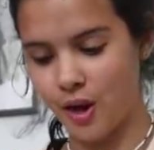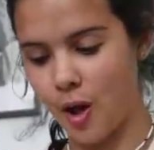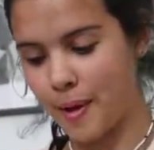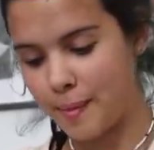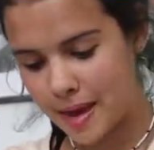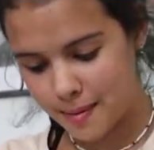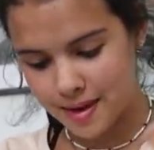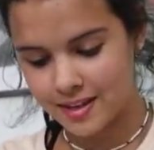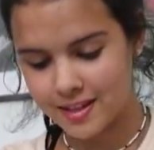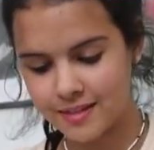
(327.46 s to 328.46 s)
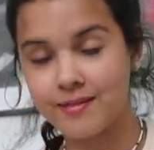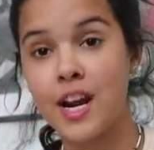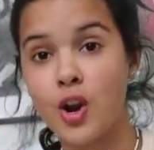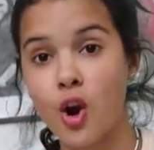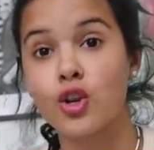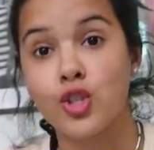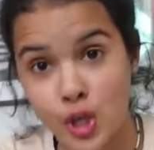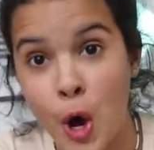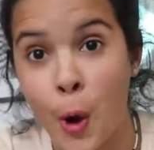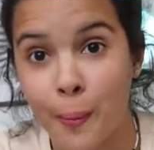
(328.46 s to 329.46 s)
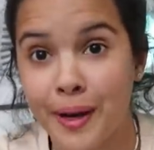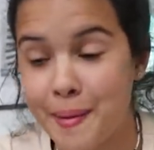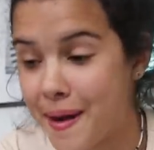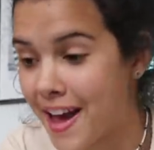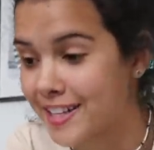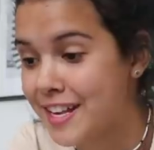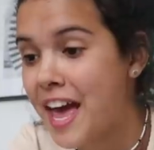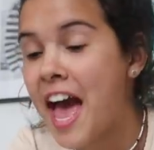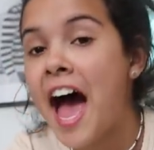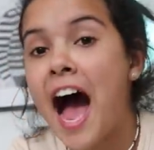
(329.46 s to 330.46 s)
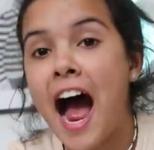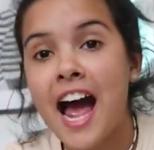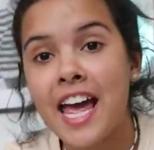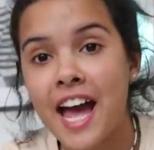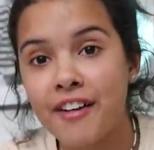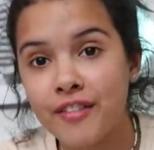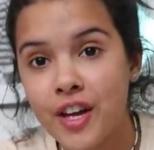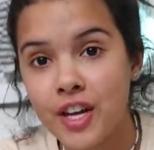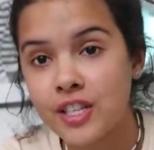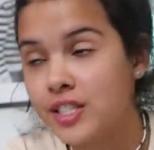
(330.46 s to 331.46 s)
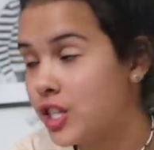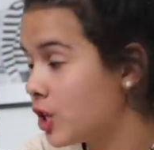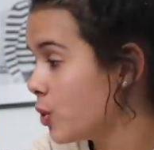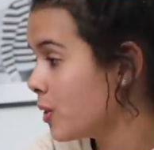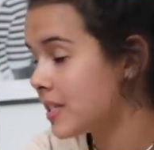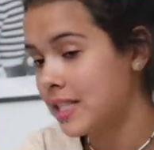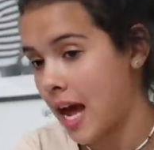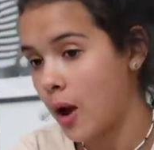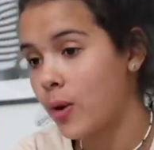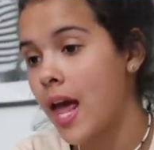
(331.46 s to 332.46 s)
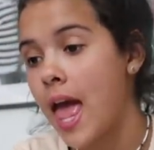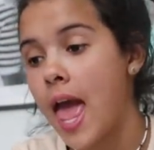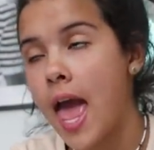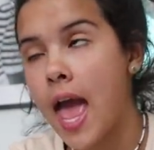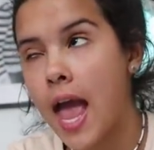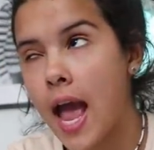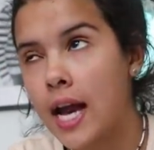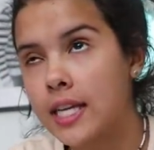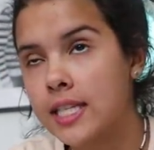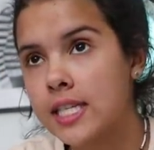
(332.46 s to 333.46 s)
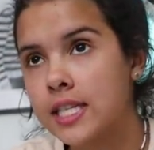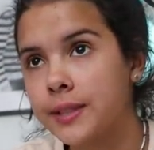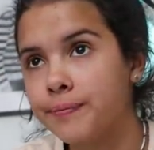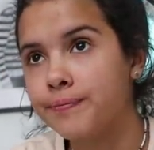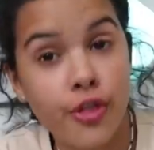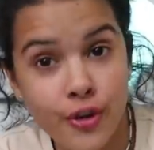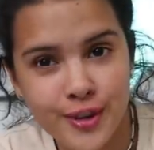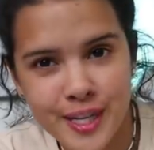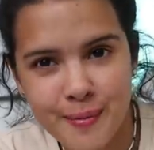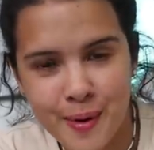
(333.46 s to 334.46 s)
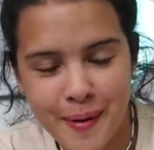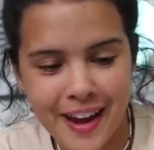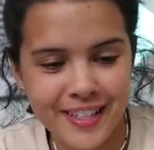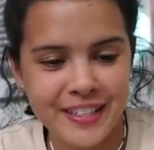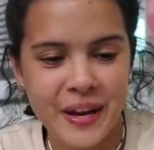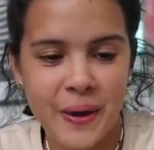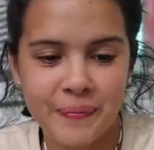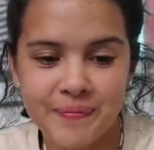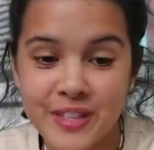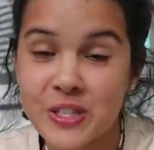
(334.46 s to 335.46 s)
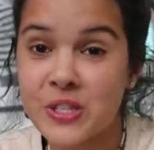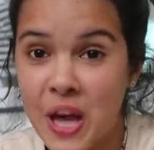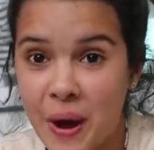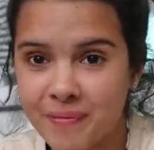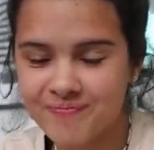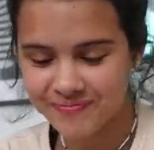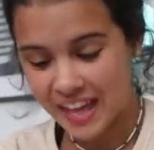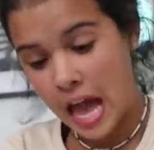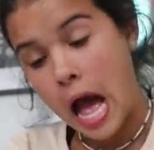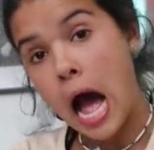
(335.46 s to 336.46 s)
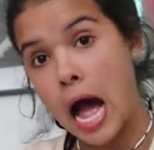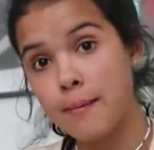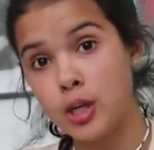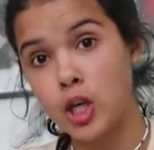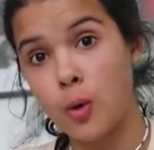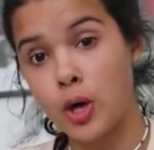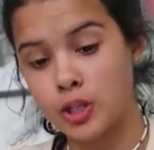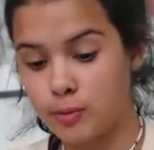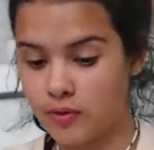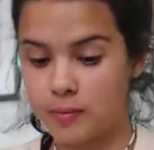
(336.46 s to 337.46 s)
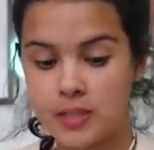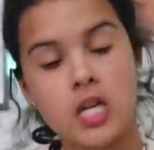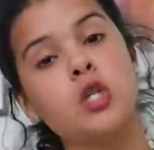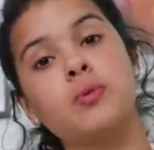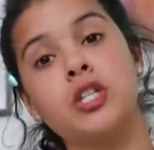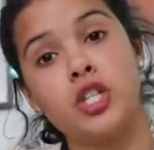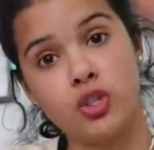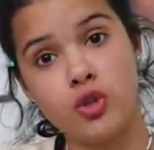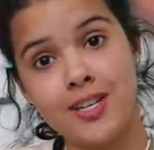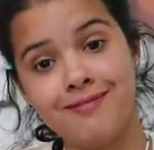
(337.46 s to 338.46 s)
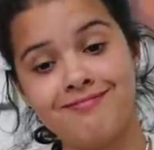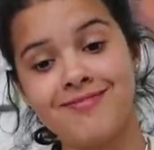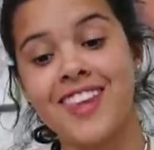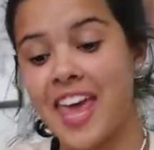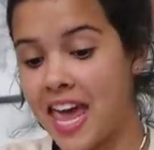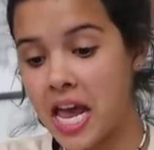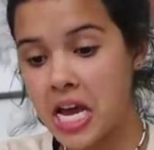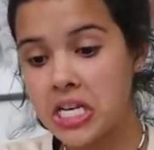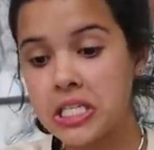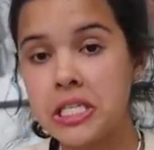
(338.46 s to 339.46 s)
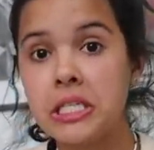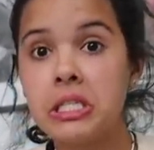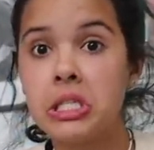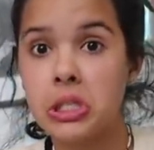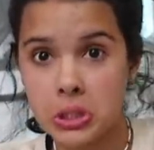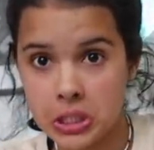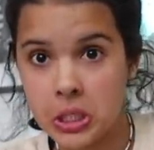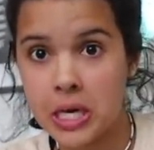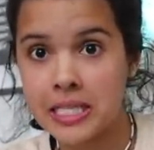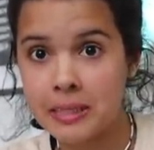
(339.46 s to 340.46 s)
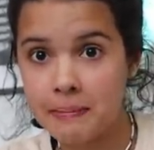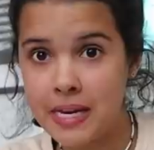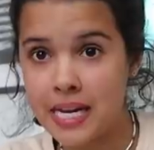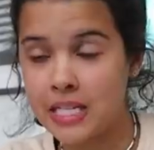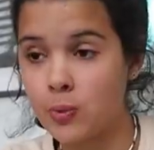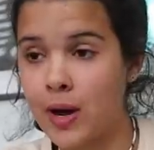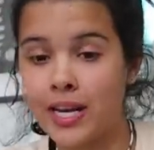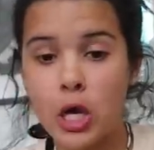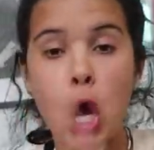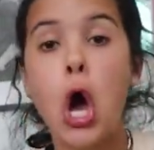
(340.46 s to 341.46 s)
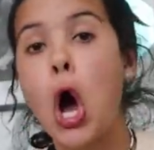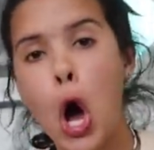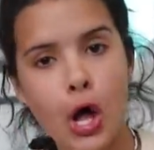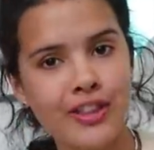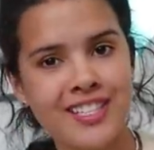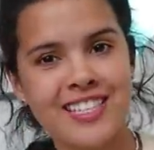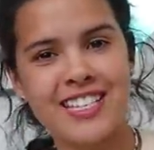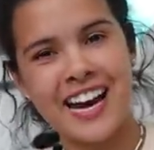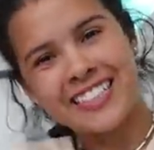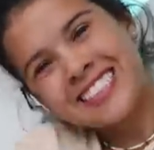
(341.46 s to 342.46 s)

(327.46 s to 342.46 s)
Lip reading: are all my babies. There are so many bags. I have two down and 13 more bags to go. So, I'm gonna go watch a movie upstairs with the children and see you guys in a minute when all this is done.